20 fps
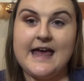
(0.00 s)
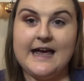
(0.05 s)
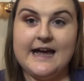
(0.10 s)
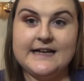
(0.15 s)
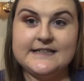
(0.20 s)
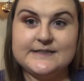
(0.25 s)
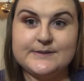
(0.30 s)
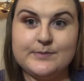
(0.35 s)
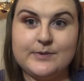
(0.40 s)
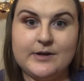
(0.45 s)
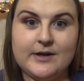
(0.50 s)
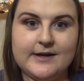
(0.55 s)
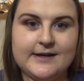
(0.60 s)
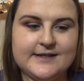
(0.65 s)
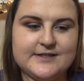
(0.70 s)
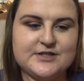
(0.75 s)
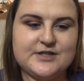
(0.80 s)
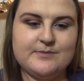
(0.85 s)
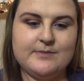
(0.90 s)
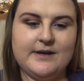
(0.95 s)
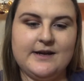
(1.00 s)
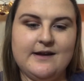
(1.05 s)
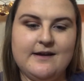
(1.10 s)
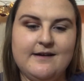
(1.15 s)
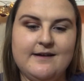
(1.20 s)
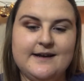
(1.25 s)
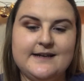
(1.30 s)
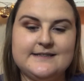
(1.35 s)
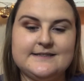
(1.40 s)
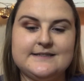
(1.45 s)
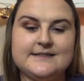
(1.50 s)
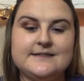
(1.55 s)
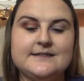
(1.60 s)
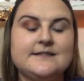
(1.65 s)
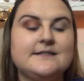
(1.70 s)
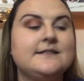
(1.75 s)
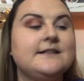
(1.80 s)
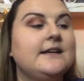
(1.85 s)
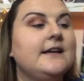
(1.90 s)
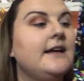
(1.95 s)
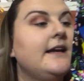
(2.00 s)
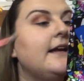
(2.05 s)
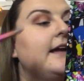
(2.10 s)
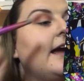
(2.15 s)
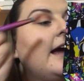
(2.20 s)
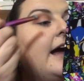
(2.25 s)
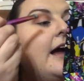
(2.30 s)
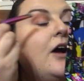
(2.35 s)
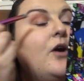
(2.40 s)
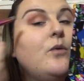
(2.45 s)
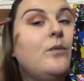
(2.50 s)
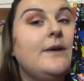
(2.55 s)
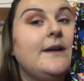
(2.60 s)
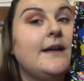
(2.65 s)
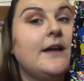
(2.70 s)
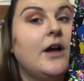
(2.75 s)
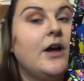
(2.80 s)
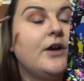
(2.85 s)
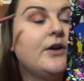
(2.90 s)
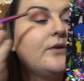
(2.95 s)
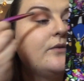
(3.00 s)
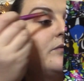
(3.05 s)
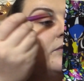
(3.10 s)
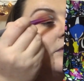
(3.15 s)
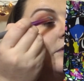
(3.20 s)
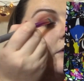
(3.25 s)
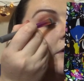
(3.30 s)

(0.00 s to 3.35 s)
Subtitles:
and apply it to my eyes and see how we go.